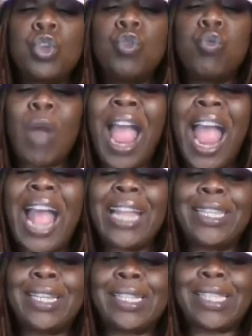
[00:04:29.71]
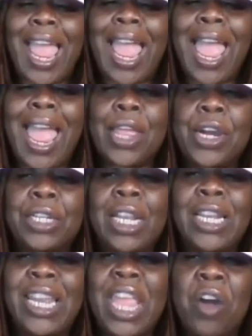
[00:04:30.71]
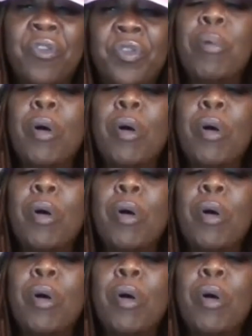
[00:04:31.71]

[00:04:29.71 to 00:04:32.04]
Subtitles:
You ride the side of the left.